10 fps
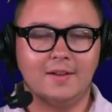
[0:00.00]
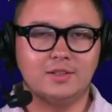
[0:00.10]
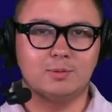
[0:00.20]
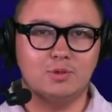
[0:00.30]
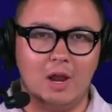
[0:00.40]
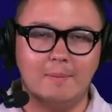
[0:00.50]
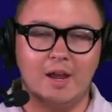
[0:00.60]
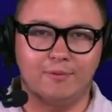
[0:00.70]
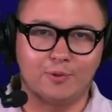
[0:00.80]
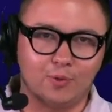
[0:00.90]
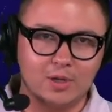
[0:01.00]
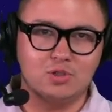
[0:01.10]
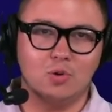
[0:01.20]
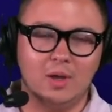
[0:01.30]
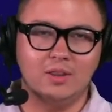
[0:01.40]
Subscribe now for free.
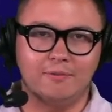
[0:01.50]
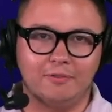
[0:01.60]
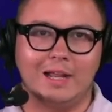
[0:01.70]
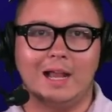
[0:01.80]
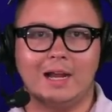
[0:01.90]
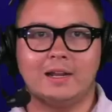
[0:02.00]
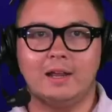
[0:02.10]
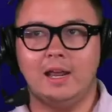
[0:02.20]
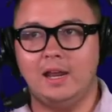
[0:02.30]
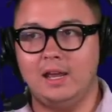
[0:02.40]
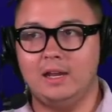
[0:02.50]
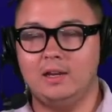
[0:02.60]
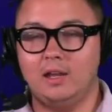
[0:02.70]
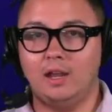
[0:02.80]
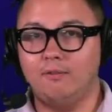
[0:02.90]
Join the flock,
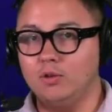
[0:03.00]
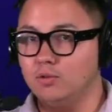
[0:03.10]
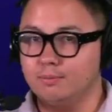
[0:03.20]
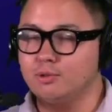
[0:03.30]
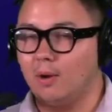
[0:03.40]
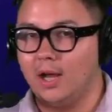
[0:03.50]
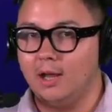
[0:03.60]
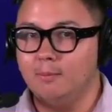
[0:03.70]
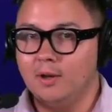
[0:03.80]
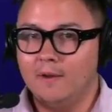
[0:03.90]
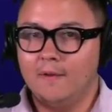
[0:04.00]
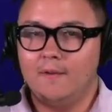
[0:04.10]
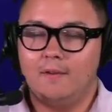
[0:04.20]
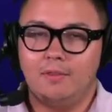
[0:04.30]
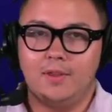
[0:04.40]
and if you subscribe,
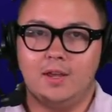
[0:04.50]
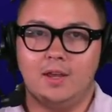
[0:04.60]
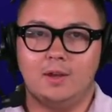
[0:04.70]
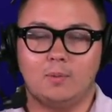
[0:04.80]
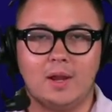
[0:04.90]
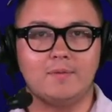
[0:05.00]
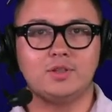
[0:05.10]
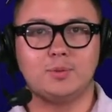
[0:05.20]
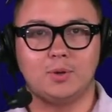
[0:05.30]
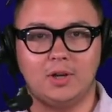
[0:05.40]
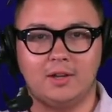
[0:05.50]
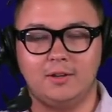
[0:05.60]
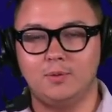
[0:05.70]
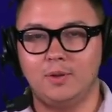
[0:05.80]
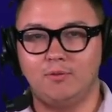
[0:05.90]
the Ravens are more likely
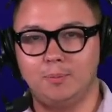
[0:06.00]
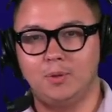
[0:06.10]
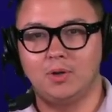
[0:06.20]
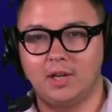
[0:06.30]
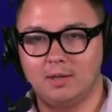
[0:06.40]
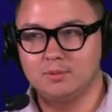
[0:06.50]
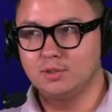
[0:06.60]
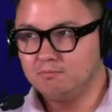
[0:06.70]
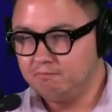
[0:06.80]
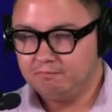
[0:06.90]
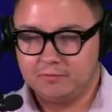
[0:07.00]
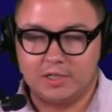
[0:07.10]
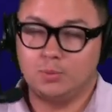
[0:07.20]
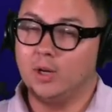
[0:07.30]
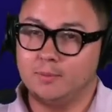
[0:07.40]
to win football games.
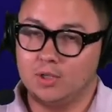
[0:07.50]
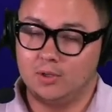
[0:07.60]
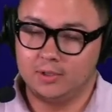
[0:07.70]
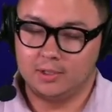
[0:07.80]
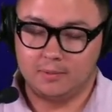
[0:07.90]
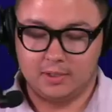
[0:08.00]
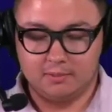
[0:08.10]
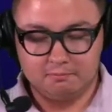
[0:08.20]
That's what I'm told, anyway.